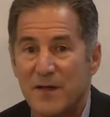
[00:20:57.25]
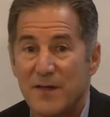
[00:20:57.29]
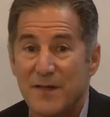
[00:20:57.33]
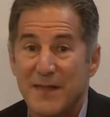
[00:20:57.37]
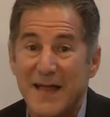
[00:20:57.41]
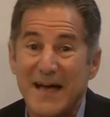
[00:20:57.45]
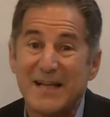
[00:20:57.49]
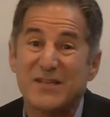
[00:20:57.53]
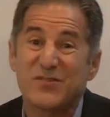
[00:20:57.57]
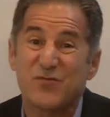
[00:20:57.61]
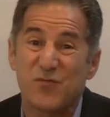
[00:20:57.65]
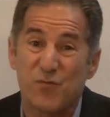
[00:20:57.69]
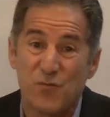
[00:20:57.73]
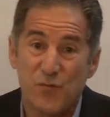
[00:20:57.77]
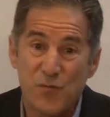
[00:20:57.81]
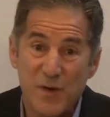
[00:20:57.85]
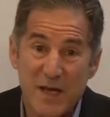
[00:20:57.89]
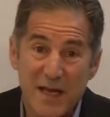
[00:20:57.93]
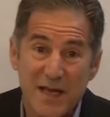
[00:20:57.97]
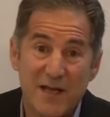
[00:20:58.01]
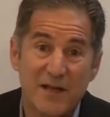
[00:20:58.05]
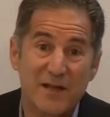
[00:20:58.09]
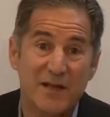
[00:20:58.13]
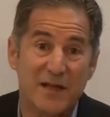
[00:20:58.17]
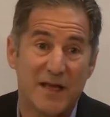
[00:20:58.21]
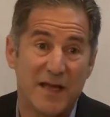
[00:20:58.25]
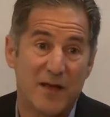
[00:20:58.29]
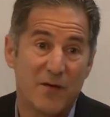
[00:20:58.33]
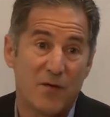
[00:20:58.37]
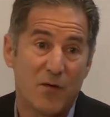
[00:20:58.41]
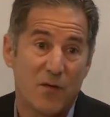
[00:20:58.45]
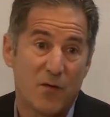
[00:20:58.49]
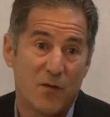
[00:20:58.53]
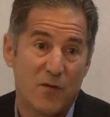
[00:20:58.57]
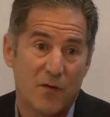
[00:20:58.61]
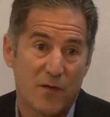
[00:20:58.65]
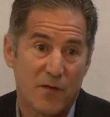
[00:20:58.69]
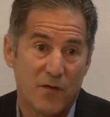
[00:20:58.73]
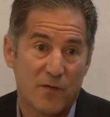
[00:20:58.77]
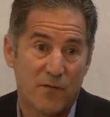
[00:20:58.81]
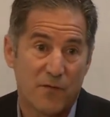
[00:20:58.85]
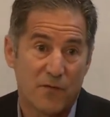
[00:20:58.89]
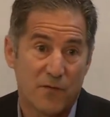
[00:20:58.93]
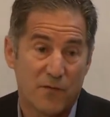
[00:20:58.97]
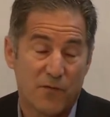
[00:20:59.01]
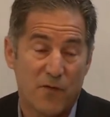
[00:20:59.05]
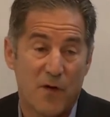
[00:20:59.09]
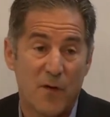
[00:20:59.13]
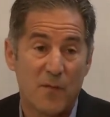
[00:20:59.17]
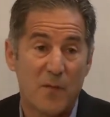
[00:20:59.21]
That's really,
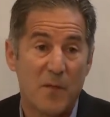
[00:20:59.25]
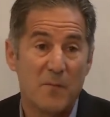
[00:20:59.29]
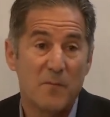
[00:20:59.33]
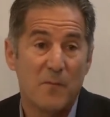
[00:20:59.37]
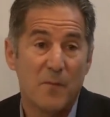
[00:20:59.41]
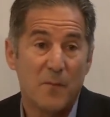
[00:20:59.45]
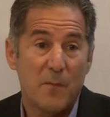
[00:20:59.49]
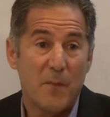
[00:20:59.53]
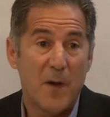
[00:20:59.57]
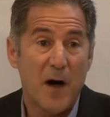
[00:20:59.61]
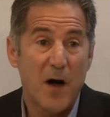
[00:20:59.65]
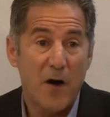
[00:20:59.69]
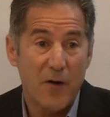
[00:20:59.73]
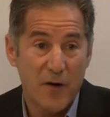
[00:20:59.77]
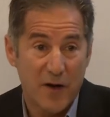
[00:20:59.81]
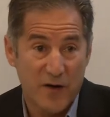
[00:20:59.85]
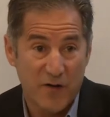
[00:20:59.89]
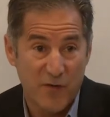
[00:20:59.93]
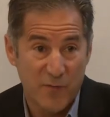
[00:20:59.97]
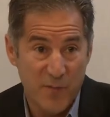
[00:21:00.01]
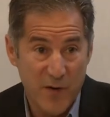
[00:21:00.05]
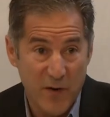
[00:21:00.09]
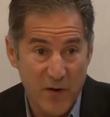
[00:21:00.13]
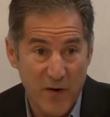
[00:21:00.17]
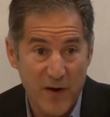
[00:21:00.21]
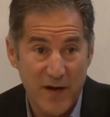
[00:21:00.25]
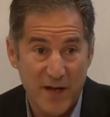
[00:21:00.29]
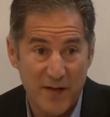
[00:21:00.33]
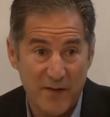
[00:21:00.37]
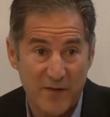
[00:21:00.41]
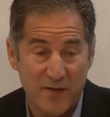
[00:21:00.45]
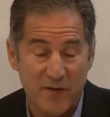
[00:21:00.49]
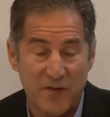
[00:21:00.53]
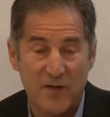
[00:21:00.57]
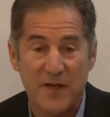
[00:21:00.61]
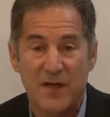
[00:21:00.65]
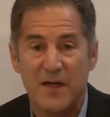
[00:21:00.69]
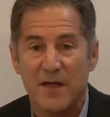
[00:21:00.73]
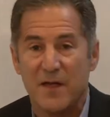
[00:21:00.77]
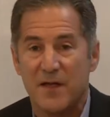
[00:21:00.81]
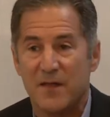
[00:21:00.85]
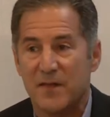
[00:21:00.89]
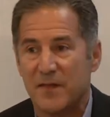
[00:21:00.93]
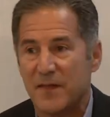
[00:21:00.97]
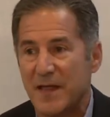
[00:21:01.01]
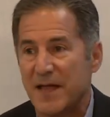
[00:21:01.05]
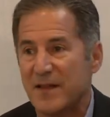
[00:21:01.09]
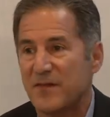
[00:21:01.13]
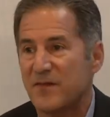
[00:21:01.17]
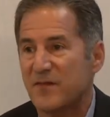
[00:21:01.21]
from our experience,
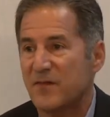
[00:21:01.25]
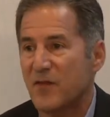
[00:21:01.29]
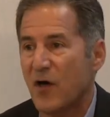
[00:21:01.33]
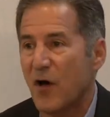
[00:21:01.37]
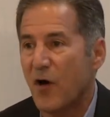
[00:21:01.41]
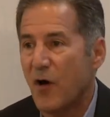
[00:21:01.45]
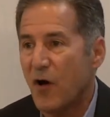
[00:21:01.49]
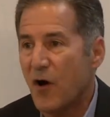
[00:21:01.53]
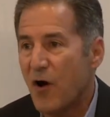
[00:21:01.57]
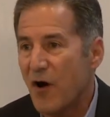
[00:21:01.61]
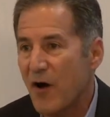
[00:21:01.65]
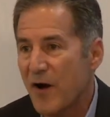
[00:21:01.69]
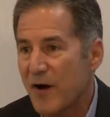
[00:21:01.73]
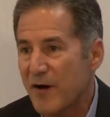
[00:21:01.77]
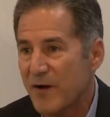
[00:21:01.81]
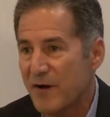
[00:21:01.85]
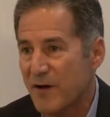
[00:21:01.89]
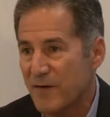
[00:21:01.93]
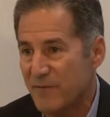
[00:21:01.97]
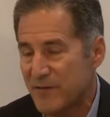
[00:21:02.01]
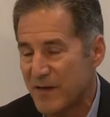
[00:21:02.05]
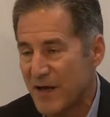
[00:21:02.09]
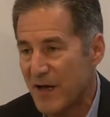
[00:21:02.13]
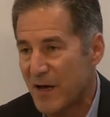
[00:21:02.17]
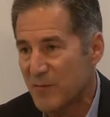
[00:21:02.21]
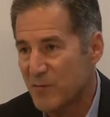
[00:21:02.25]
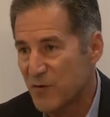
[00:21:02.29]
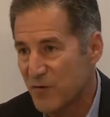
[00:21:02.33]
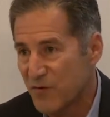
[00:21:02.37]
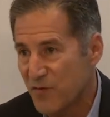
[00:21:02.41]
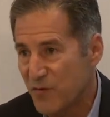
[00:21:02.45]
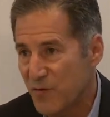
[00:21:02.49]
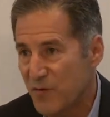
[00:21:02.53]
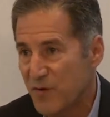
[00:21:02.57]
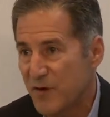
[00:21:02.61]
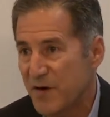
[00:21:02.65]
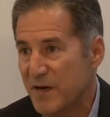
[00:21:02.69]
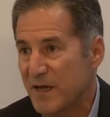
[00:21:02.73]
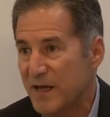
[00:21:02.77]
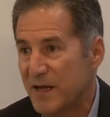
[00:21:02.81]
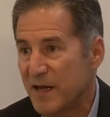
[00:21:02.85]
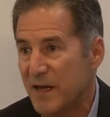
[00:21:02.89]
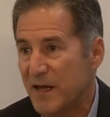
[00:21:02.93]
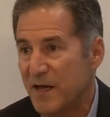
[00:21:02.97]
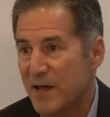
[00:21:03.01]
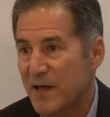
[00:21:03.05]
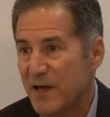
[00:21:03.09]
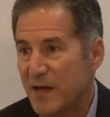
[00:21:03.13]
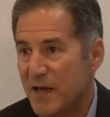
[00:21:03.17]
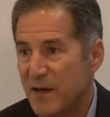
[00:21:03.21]
that's the heart of the opportunity
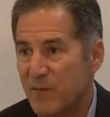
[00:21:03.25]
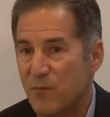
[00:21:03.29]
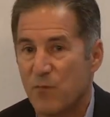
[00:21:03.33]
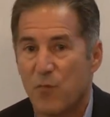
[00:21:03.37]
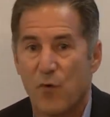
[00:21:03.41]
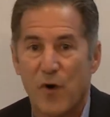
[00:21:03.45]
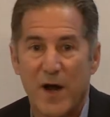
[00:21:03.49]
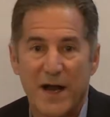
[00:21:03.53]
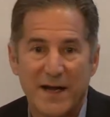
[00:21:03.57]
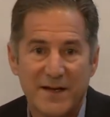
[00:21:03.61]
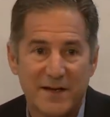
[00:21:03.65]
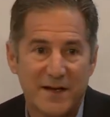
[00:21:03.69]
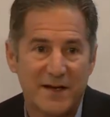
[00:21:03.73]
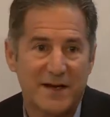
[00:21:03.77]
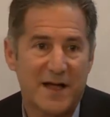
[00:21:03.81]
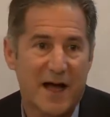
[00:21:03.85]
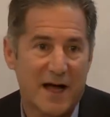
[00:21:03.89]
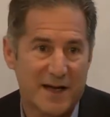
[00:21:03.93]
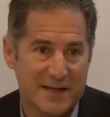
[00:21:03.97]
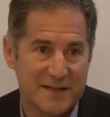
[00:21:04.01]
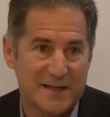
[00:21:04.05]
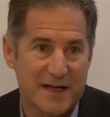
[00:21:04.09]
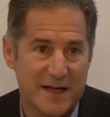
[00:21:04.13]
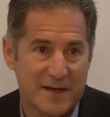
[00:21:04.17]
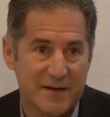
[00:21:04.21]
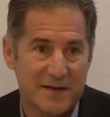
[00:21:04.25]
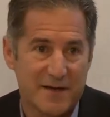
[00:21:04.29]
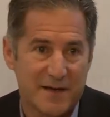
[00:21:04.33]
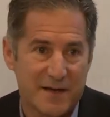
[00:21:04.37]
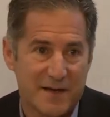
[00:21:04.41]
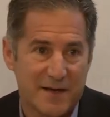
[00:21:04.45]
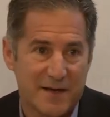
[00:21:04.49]
in branded content.